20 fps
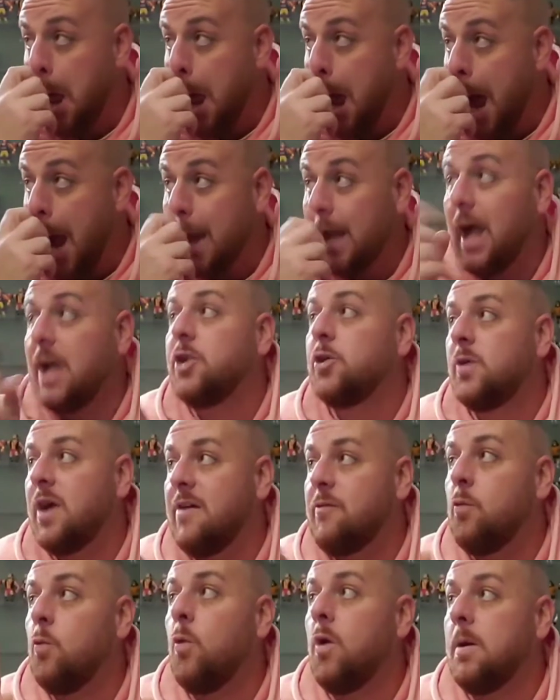I do
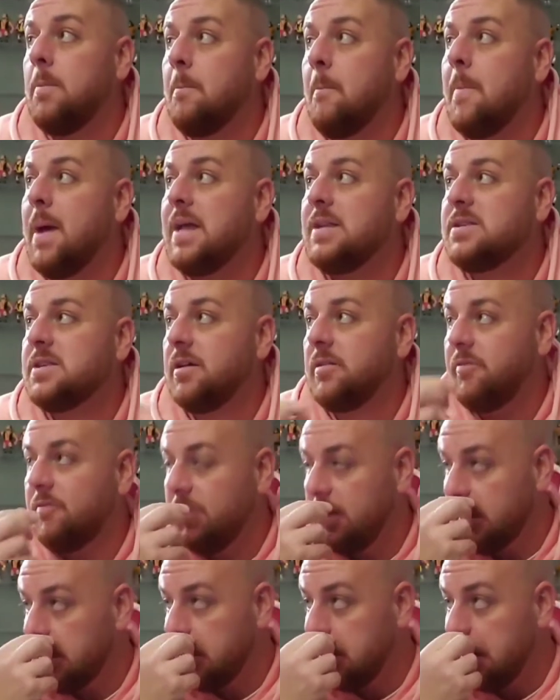have one basic
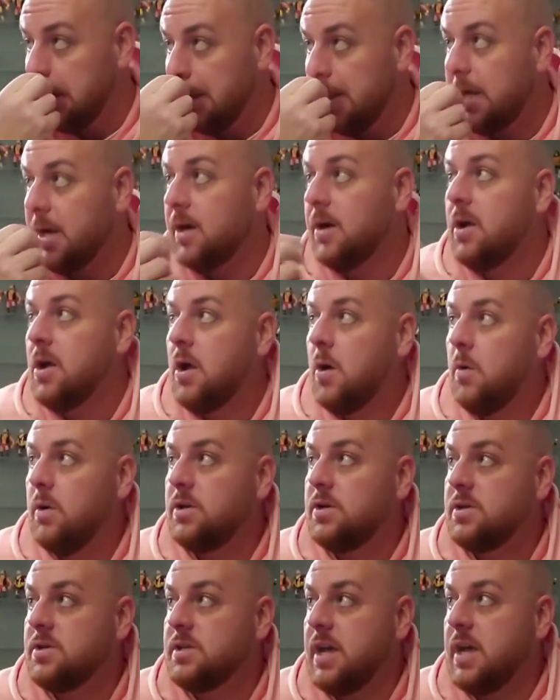figure in there, which
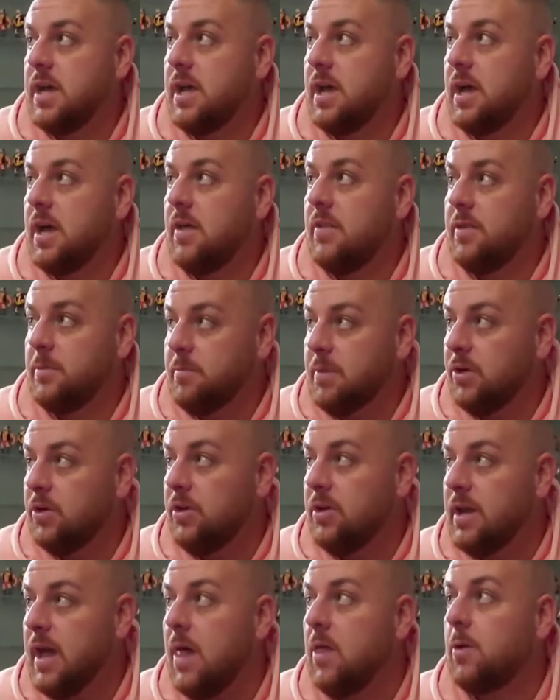is the $1
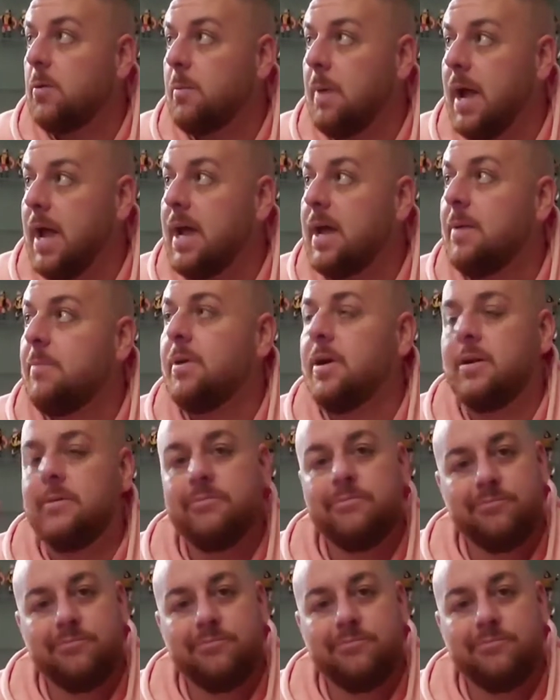Million Man, but